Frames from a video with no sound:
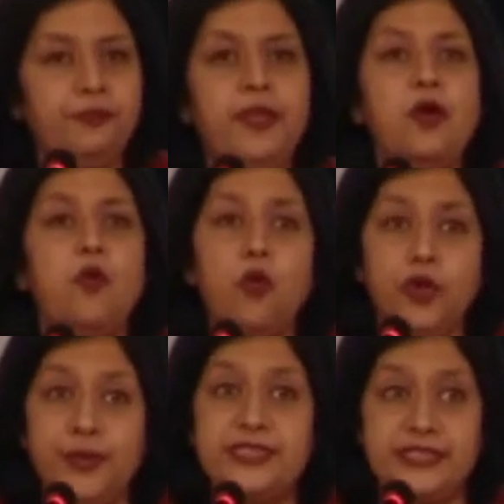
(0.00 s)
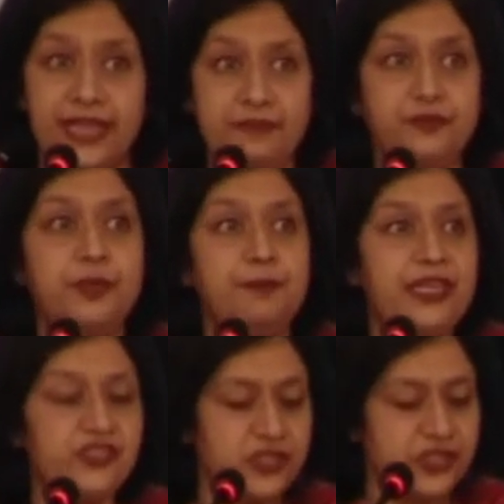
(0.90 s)
They are always there for the
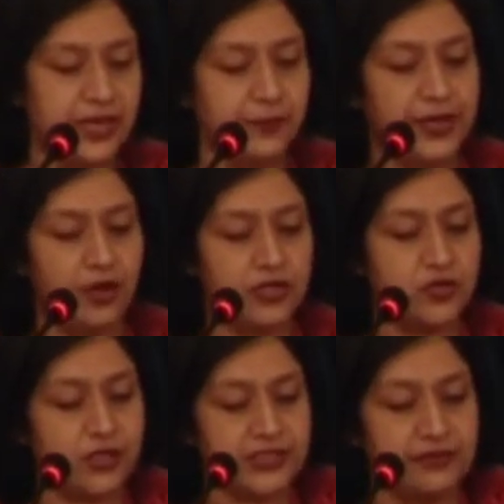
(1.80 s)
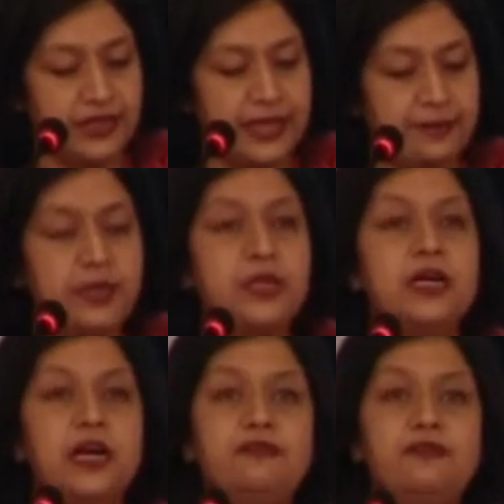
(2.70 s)
patients, and we are not giving them
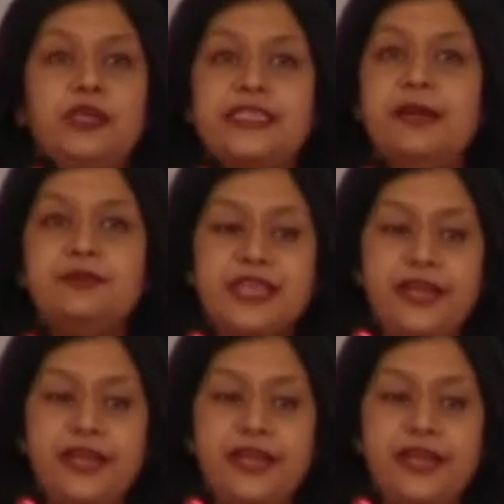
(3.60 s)
a full-time